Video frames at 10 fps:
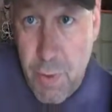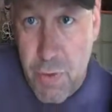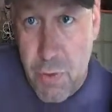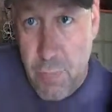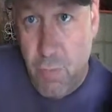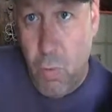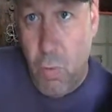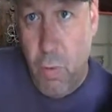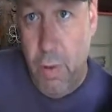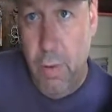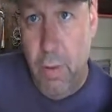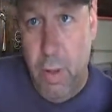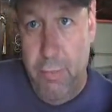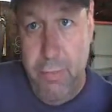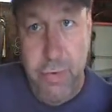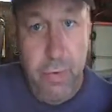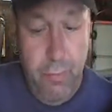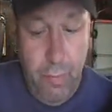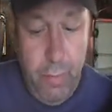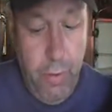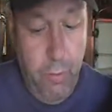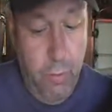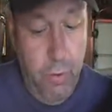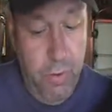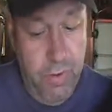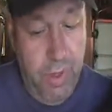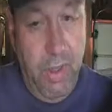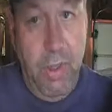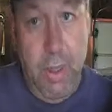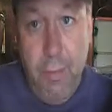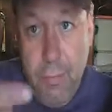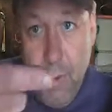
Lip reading: servo horn off the servo. In other words, the